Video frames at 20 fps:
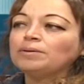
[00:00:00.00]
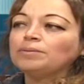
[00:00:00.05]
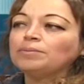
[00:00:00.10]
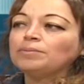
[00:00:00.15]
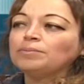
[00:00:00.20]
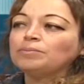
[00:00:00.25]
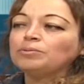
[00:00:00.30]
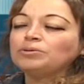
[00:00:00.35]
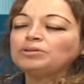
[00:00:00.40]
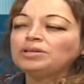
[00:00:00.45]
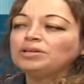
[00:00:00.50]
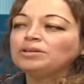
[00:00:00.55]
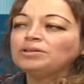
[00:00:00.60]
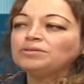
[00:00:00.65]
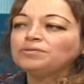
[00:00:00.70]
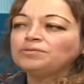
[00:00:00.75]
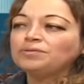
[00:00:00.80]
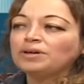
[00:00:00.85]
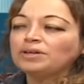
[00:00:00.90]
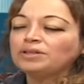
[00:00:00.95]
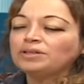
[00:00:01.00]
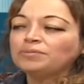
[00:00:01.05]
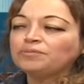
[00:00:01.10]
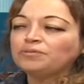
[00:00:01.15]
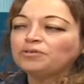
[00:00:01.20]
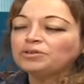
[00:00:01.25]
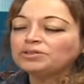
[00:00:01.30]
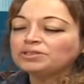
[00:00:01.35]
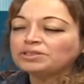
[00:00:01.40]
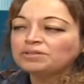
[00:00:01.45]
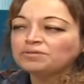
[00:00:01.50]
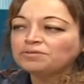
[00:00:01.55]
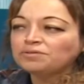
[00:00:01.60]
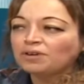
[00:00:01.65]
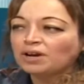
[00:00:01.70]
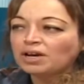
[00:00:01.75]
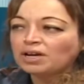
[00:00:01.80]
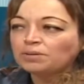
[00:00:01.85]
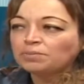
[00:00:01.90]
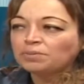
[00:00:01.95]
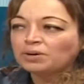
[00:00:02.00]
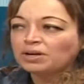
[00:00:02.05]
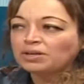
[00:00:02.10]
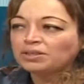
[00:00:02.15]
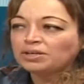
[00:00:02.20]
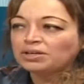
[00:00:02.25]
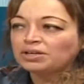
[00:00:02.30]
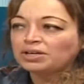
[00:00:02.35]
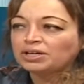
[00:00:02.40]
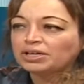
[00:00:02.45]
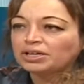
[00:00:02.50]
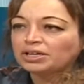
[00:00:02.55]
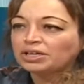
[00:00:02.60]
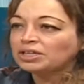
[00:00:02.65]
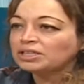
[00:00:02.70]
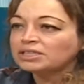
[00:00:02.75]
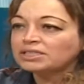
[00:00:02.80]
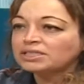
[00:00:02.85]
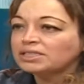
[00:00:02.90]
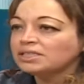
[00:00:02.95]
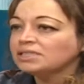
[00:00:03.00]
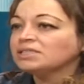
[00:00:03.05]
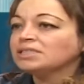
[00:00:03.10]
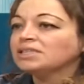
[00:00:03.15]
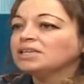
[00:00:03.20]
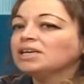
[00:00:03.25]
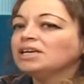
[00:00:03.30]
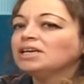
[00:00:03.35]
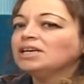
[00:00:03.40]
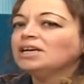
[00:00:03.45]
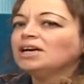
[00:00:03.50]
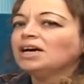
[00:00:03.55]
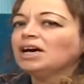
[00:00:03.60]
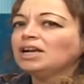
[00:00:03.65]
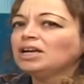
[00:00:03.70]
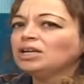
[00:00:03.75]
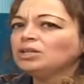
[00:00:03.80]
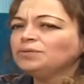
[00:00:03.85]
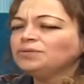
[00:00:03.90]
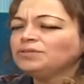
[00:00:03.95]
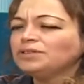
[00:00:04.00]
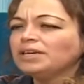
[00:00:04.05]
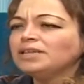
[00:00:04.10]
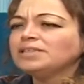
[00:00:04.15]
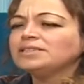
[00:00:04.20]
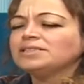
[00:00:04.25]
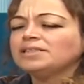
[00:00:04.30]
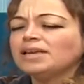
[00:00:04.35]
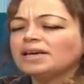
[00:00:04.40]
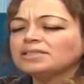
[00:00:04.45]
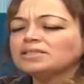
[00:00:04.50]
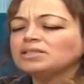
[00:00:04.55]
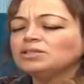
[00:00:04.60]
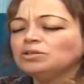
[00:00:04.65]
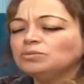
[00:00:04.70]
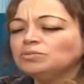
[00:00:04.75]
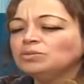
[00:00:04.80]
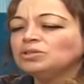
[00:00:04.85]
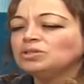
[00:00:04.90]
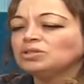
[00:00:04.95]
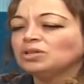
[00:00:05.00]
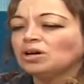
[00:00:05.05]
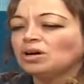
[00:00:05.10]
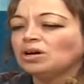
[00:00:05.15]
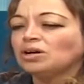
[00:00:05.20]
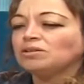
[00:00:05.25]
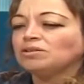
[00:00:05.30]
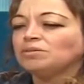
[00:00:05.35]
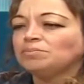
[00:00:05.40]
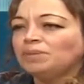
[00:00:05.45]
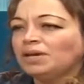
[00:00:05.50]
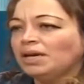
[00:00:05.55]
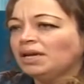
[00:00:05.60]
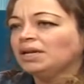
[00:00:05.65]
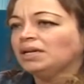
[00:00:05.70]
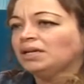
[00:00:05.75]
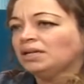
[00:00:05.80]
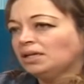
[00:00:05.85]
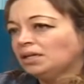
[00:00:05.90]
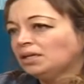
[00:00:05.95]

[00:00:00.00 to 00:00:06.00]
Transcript: putting the forest on fire by their carelessness. A lot of things. Yes, humans are the main